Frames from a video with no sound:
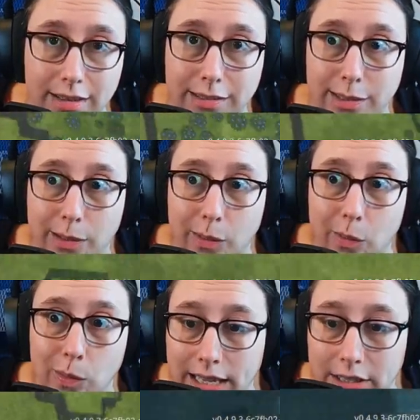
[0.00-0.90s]

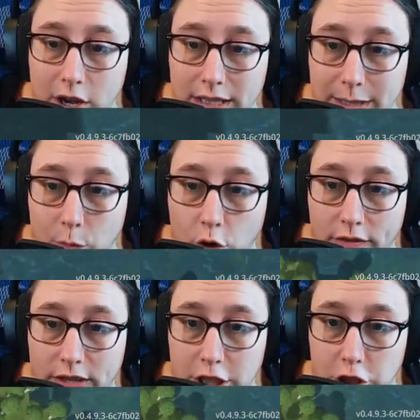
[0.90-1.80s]
So it's causing more
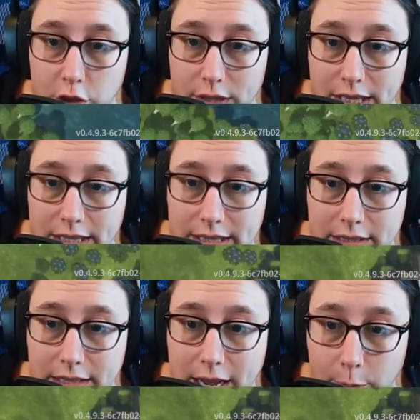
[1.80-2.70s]
of an issue than
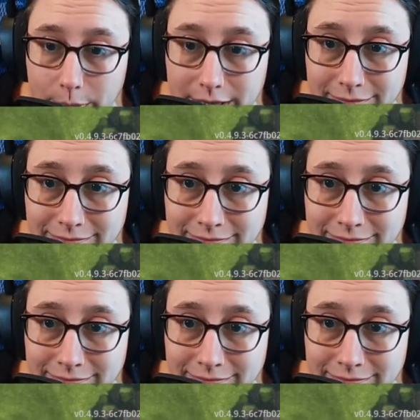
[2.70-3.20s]
it's helping.